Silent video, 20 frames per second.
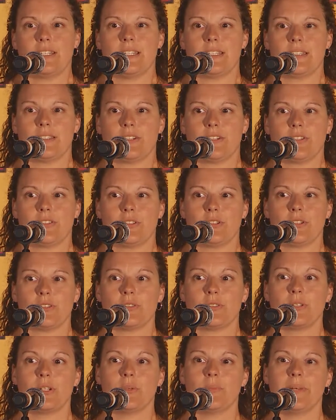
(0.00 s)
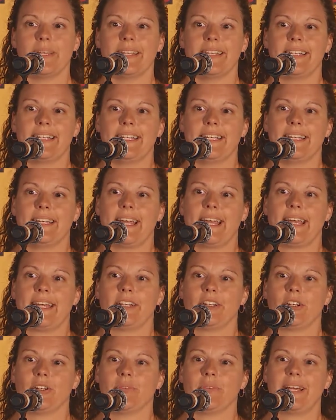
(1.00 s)
discerns her suitability
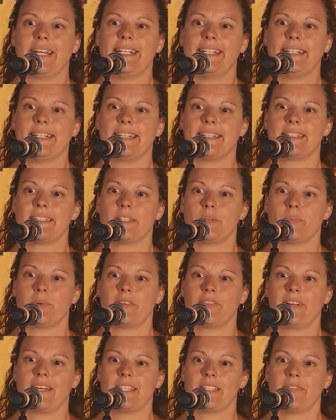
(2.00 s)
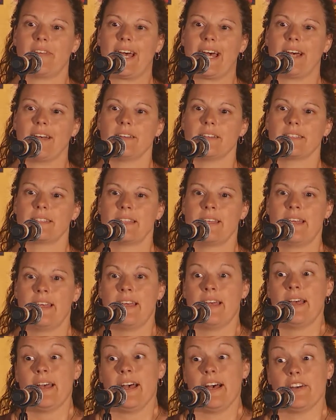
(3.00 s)
and her readiness to profess vows
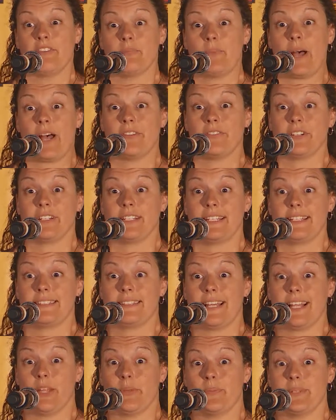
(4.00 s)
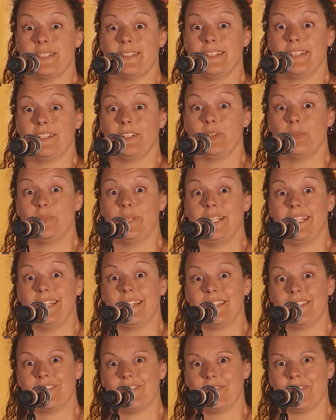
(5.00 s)
of poverty, celibacy, and
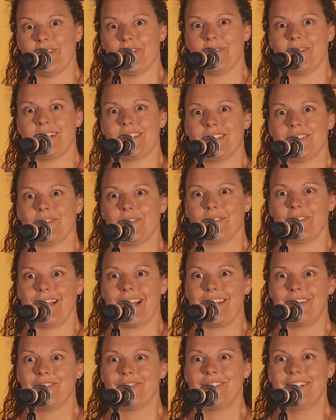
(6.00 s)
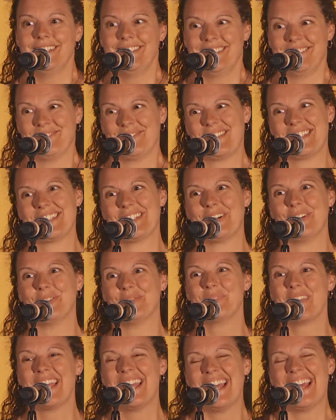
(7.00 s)
obedience for the rest of her life. So
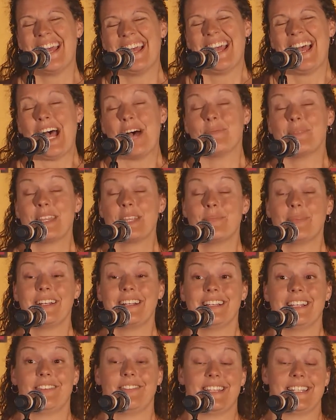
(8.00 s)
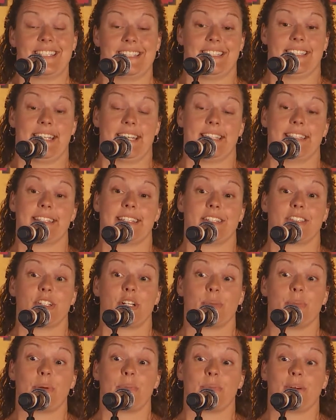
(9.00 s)
I'm in the middle of this intense
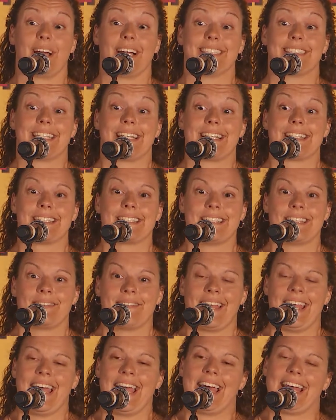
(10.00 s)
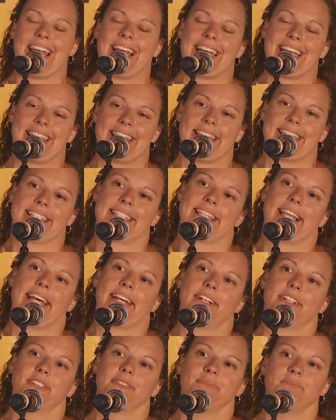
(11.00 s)
discernment process, and I get this
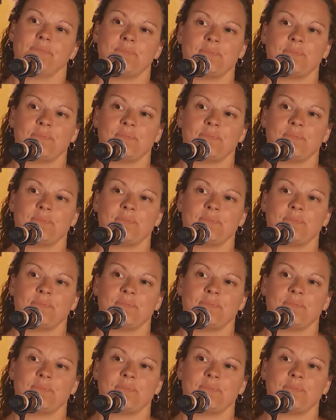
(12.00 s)
letter.